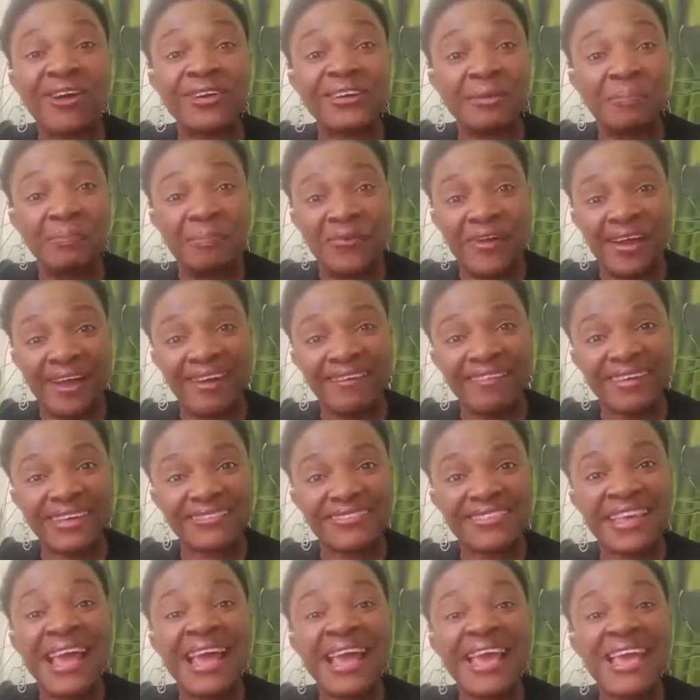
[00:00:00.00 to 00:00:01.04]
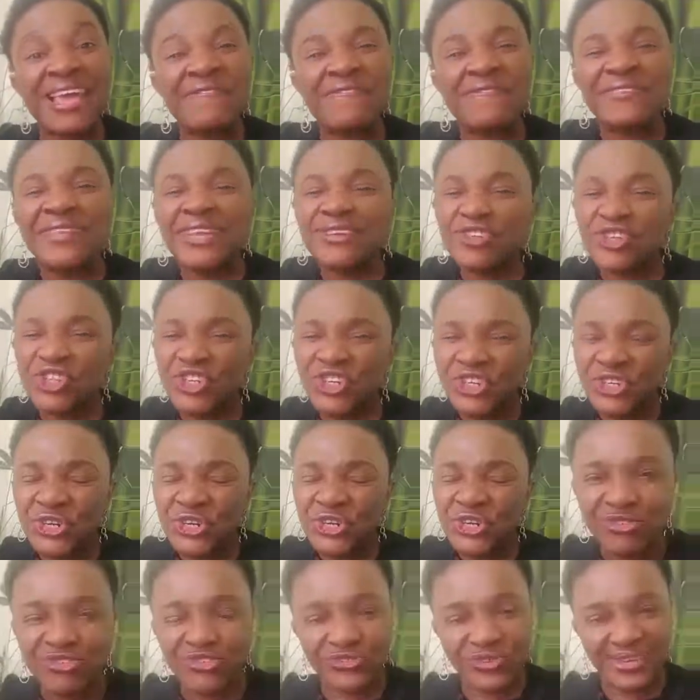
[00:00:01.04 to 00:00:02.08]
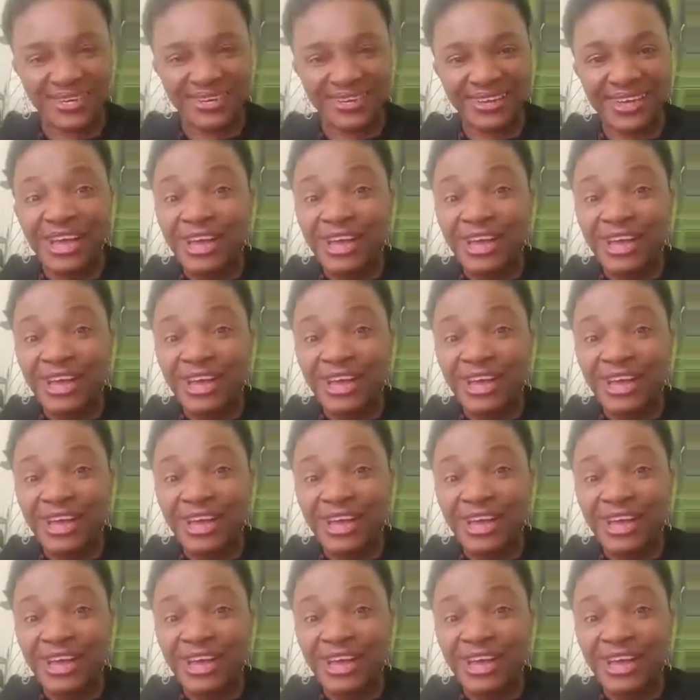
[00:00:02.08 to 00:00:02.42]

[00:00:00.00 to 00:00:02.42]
the parents if the children